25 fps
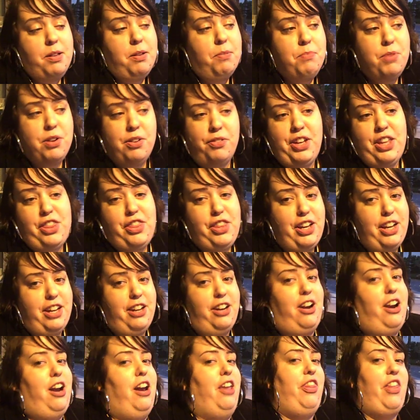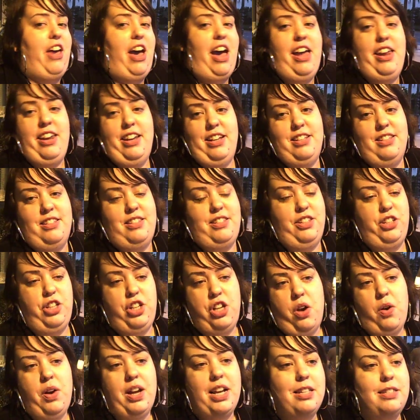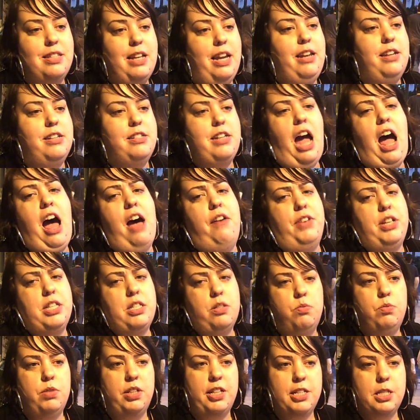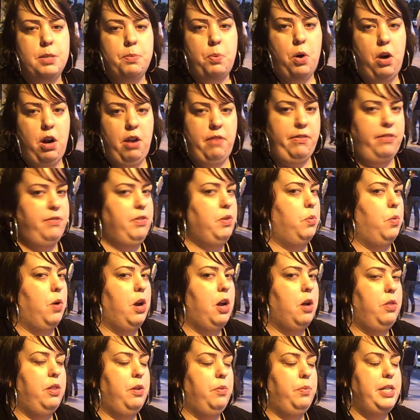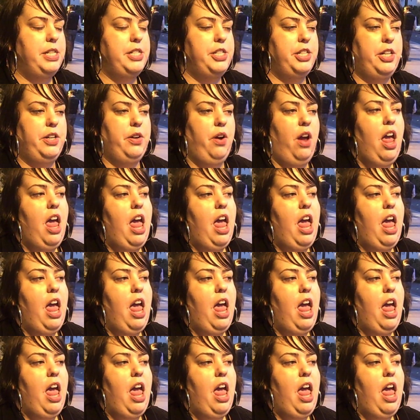movie theater that is excited to have us and really supportive of the work that we do.